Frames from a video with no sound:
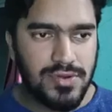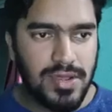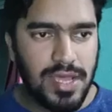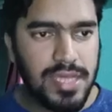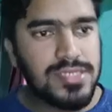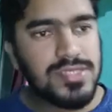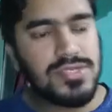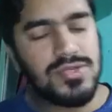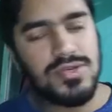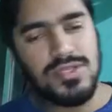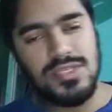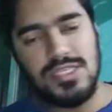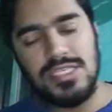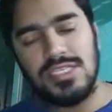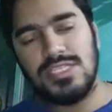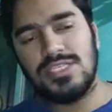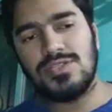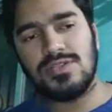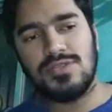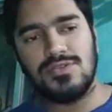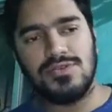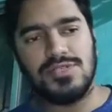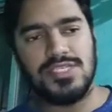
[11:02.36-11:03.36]
drugs. So this
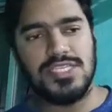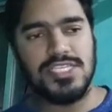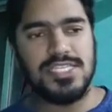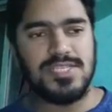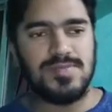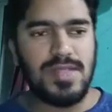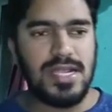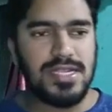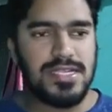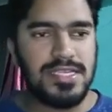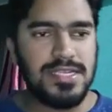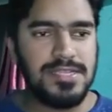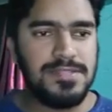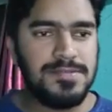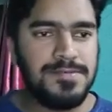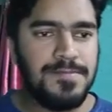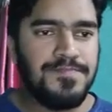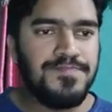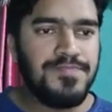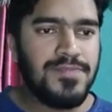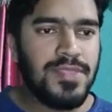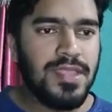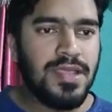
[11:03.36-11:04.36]
includes cisplatin,
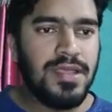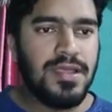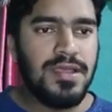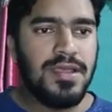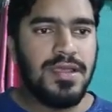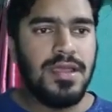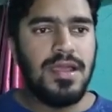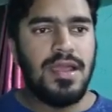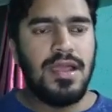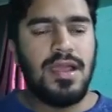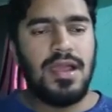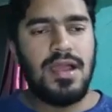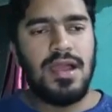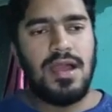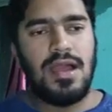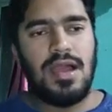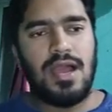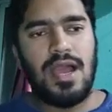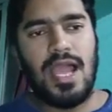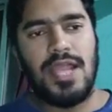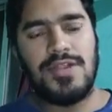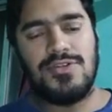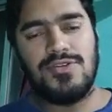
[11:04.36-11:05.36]

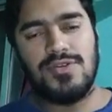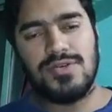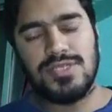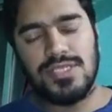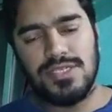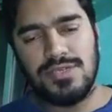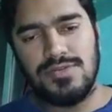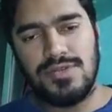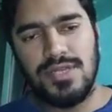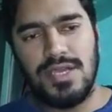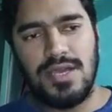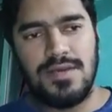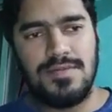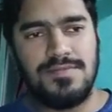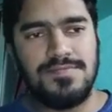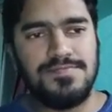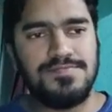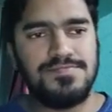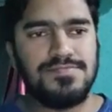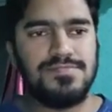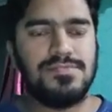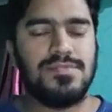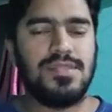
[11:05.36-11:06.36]
hydroxyurea.
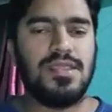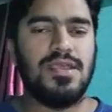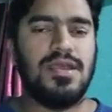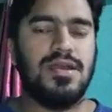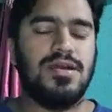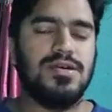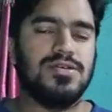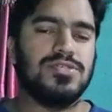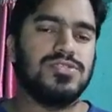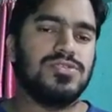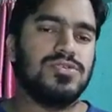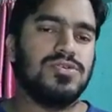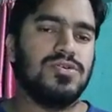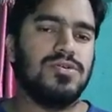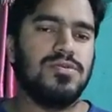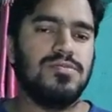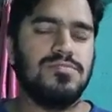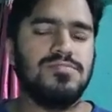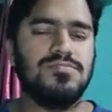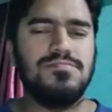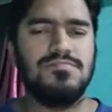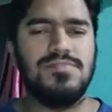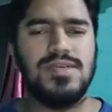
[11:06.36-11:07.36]

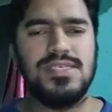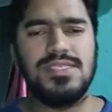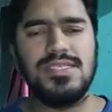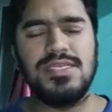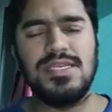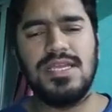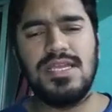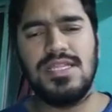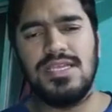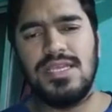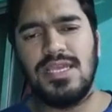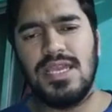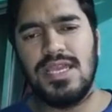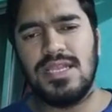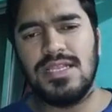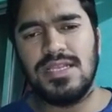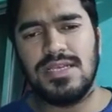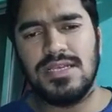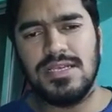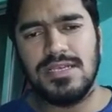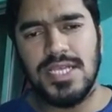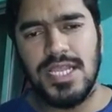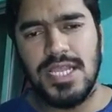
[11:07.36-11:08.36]
So basically
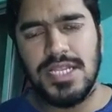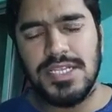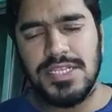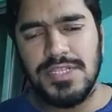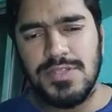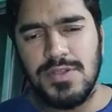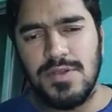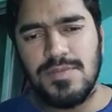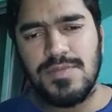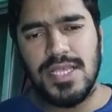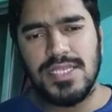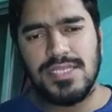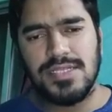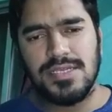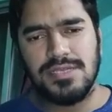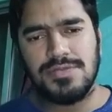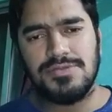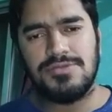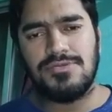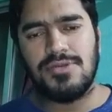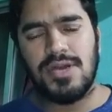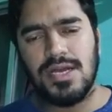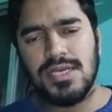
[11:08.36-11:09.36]
antineoplastic
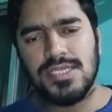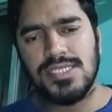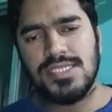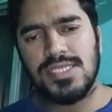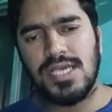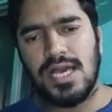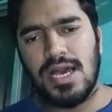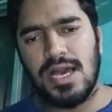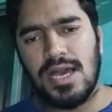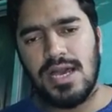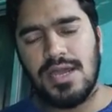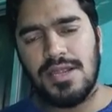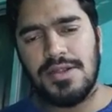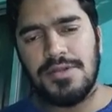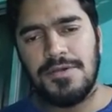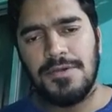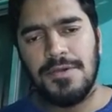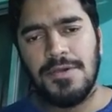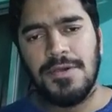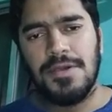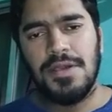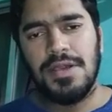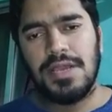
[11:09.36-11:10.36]
drugs are
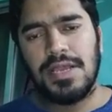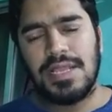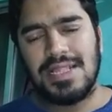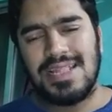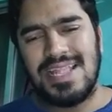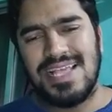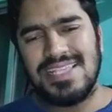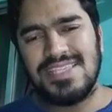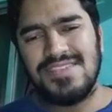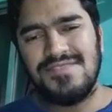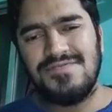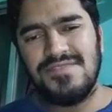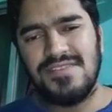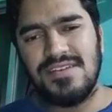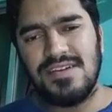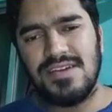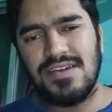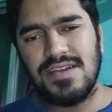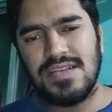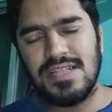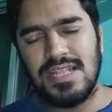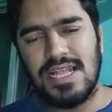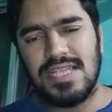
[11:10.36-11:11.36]

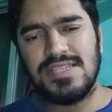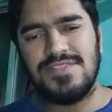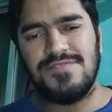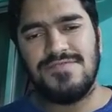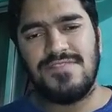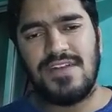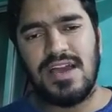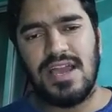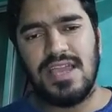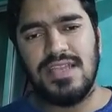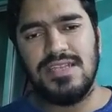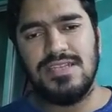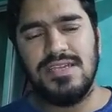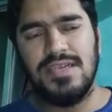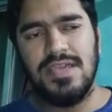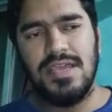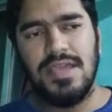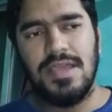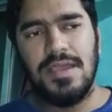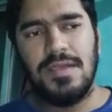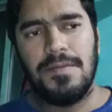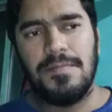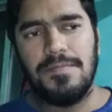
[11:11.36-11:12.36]
classified
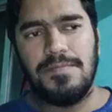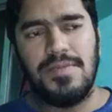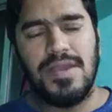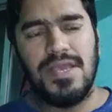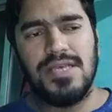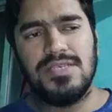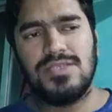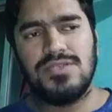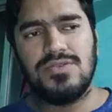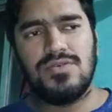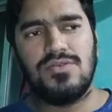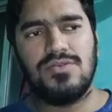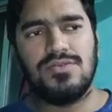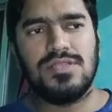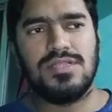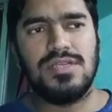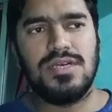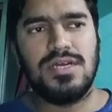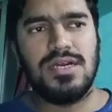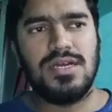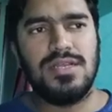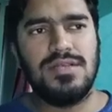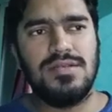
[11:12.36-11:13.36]
based on
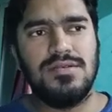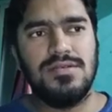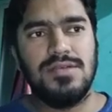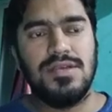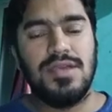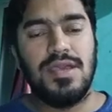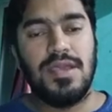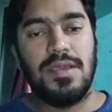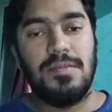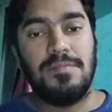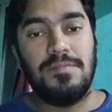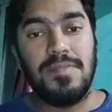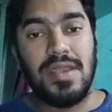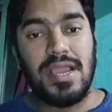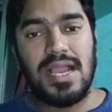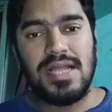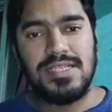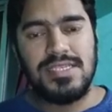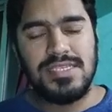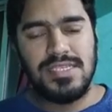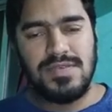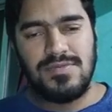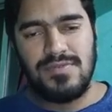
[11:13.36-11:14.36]
their
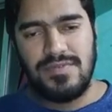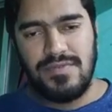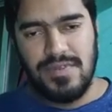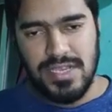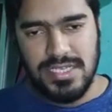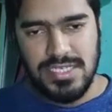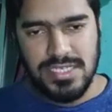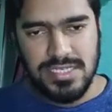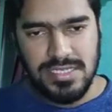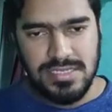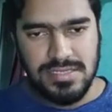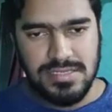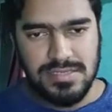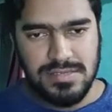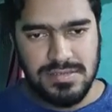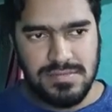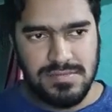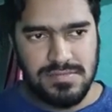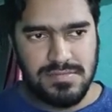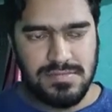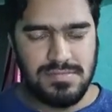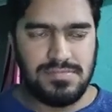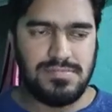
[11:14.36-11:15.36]
mechanism of action,
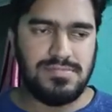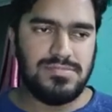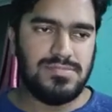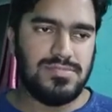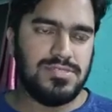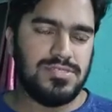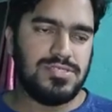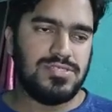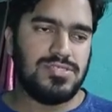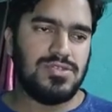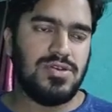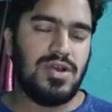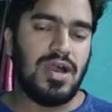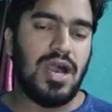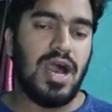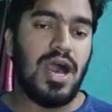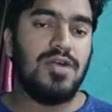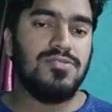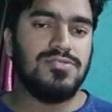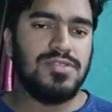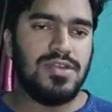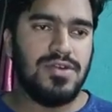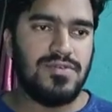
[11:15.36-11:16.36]
so
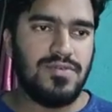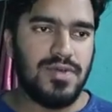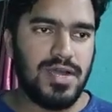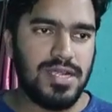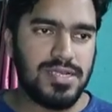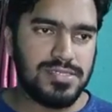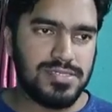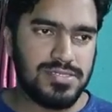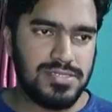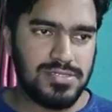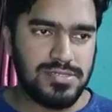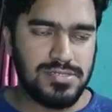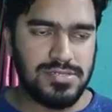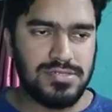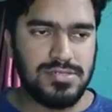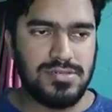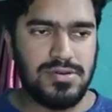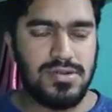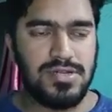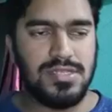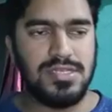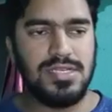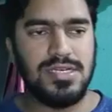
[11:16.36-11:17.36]
how they work, so
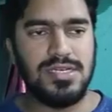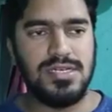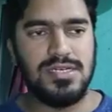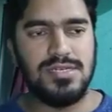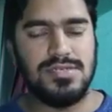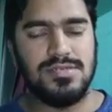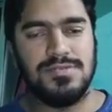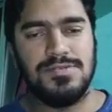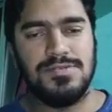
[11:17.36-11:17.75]
or the